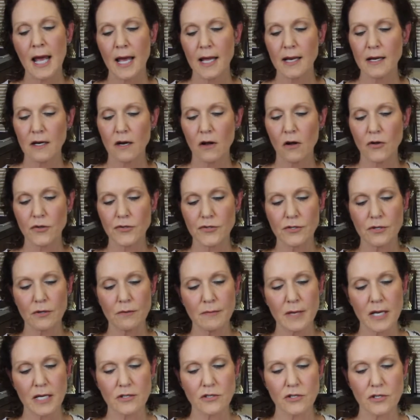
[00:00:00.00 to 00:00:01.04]
And it also
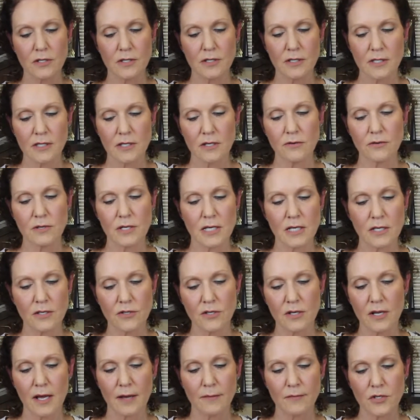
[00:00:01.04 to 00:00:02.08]
mentions that you need
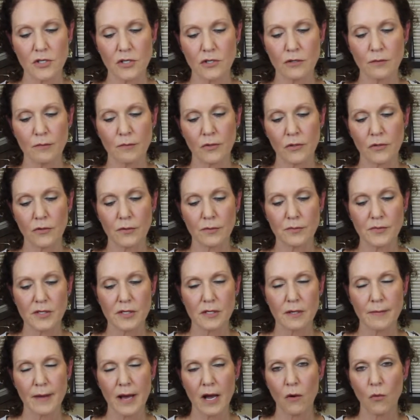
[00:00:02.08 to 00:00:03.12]
to empty your bulbs
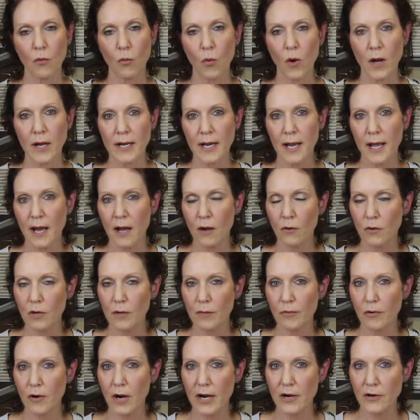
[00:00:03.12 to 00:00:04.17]
about 1 hour
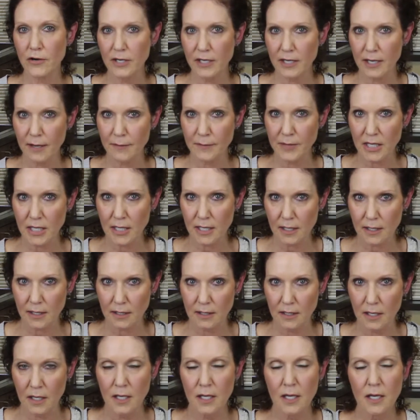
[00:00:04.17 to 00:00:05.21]
prior to coming
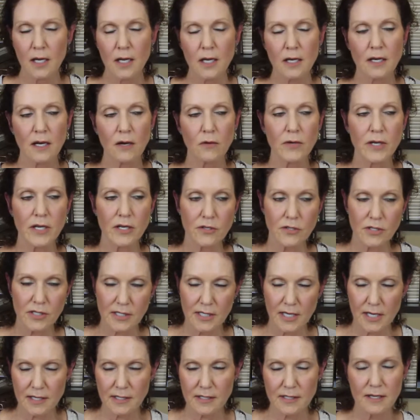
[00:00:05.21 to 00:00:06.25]
in. Now we
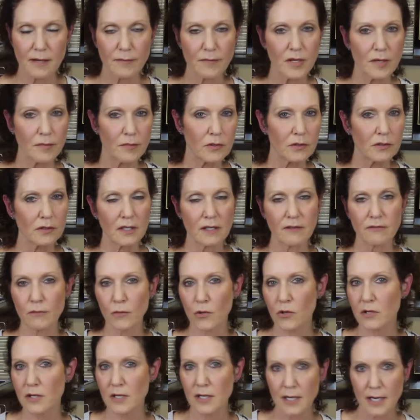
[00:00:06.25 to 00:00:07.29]
understand some people live
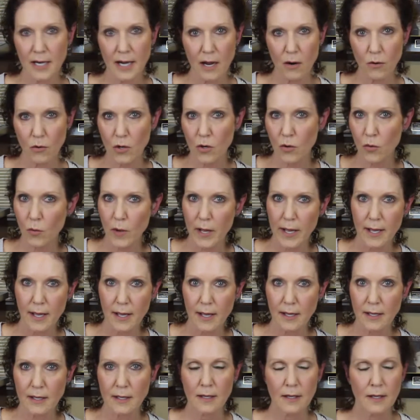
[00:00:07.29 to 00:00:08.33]
more than an hour
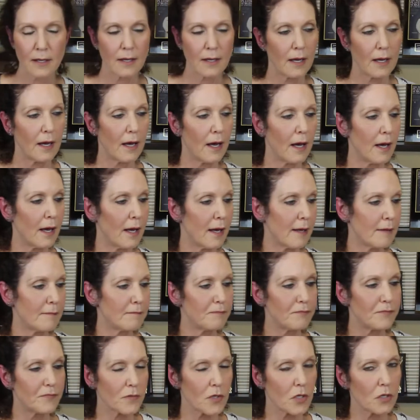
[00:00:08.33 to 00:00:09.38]
away.
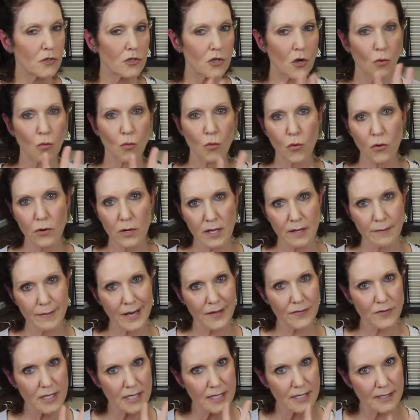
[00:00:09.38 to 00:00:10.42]
Don't worry
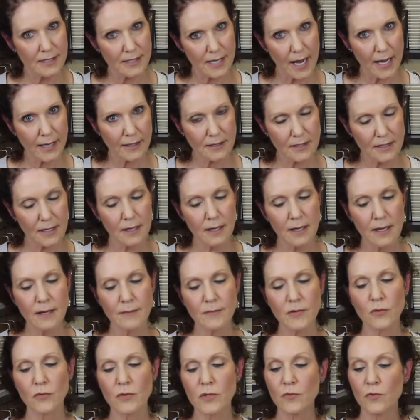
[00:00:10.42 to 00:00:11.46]
about the exact
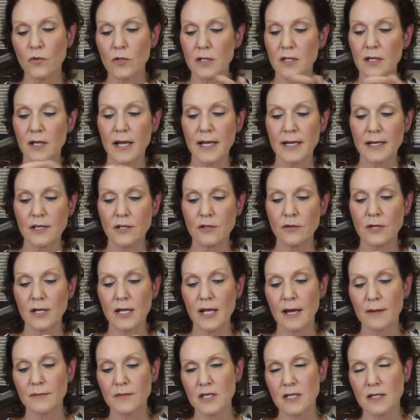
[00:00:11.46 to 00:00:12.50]
time, but we would like you
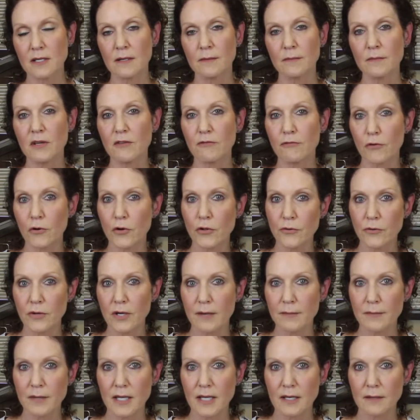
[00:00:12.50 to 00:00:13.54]
to empty them before you
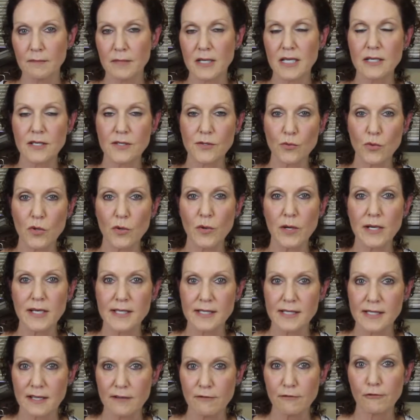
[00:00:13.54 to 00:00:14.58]
come in because we want to
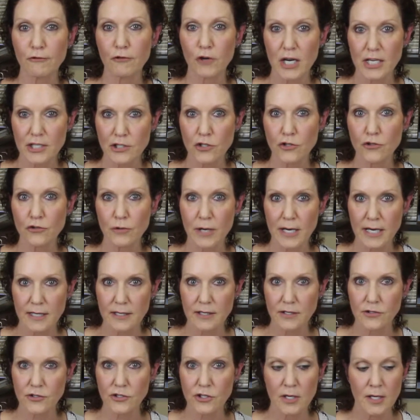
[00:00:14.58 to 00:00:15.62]
see fresh
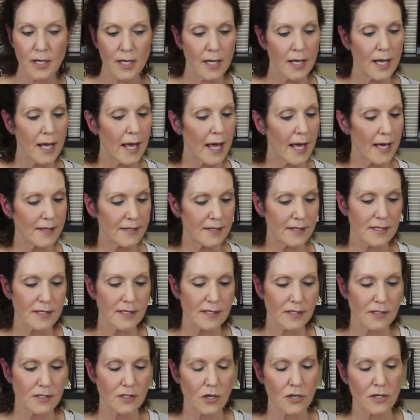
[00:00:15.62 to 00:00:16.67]
drainage. As these
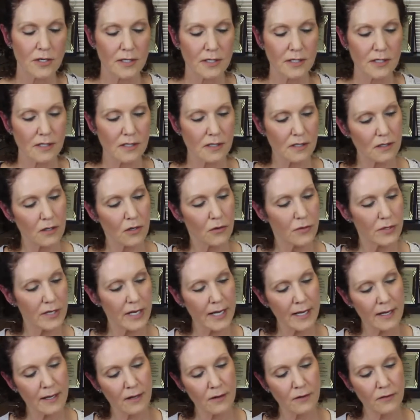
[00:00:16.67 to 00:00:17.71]
start to slow
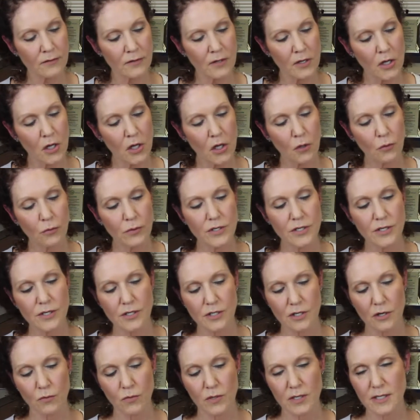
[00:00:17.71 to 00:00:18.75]
down, we
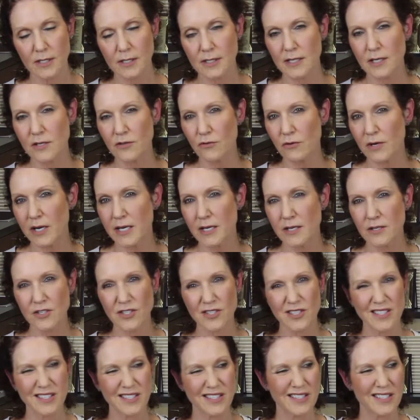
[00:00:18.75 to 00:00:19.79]
just don't want to see
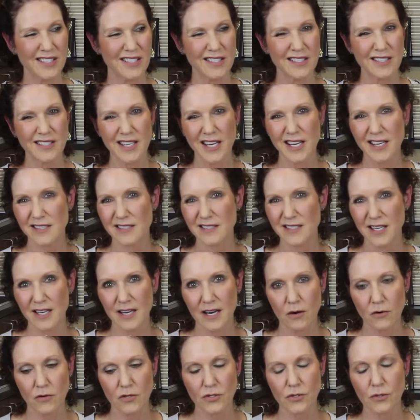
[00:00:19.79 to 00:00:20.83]
drainage that's 6, 8, 10
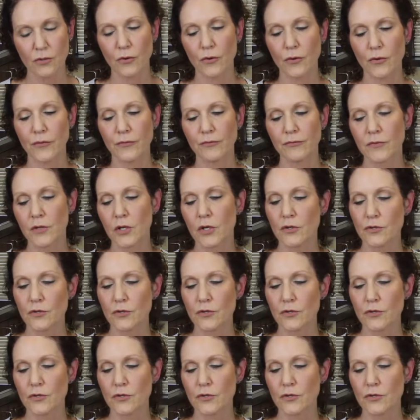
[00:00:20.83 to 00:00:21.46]
hours old.